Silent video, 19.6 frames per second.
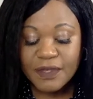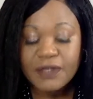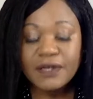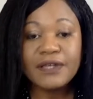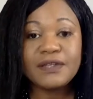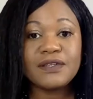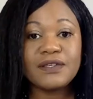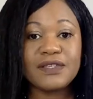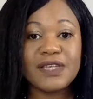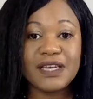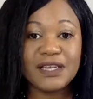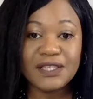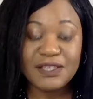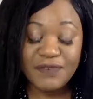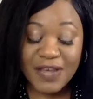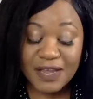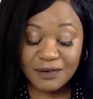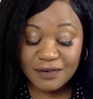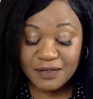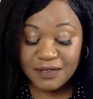And Detective
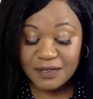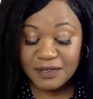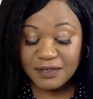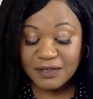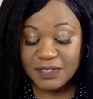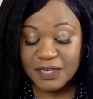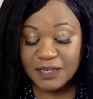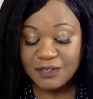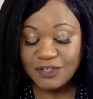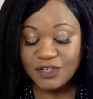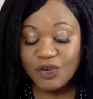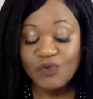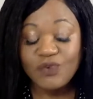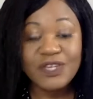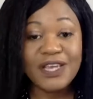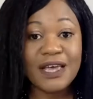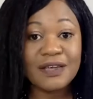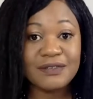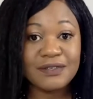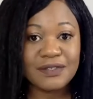Anderson says, Oh,
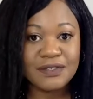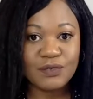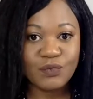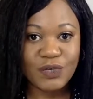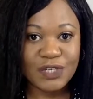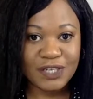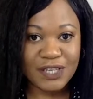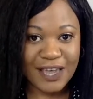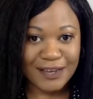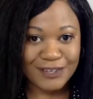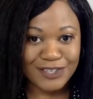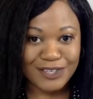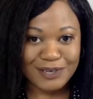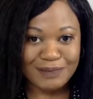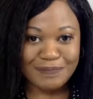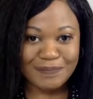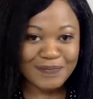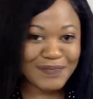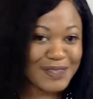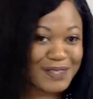yes, we'll catch
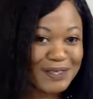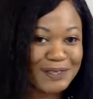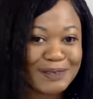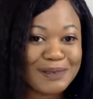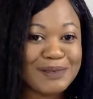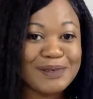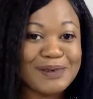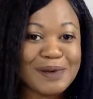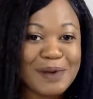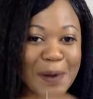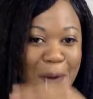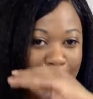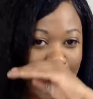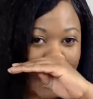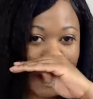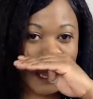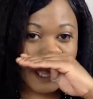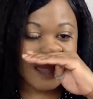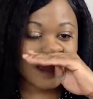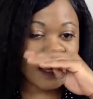him. So, you know,
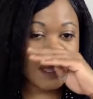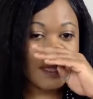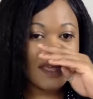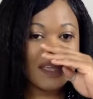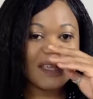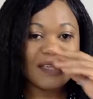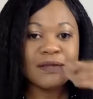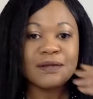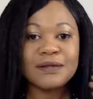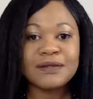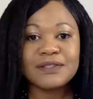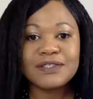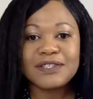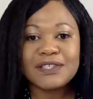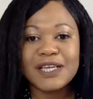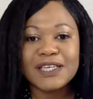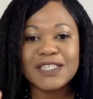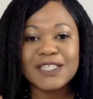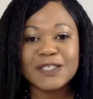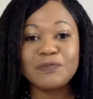like,
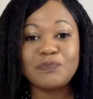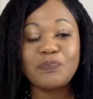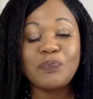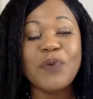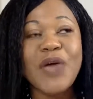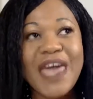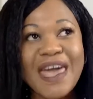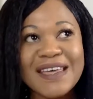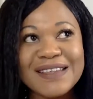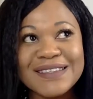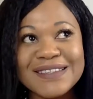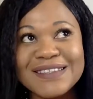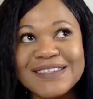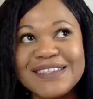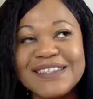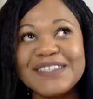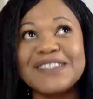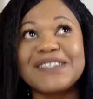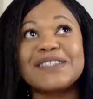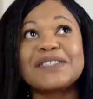
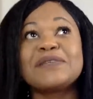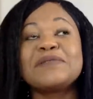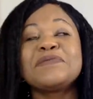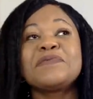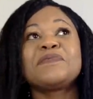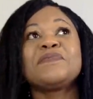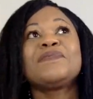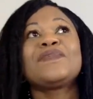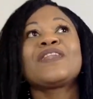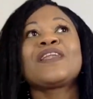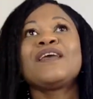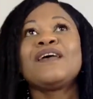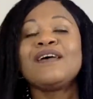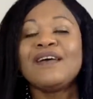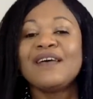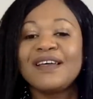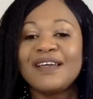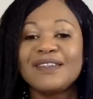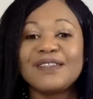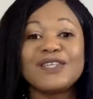suspense,
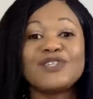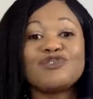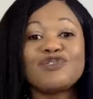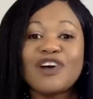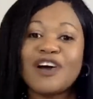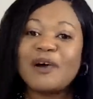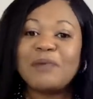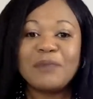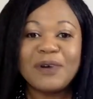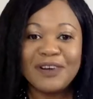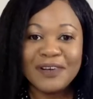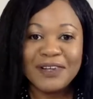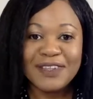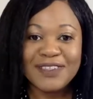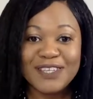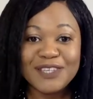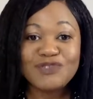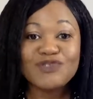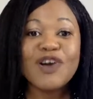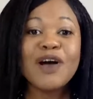the drama,
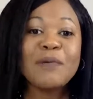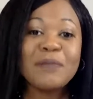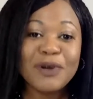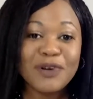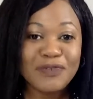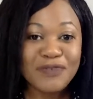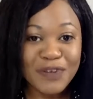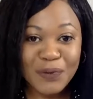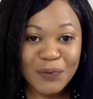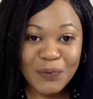the drama of it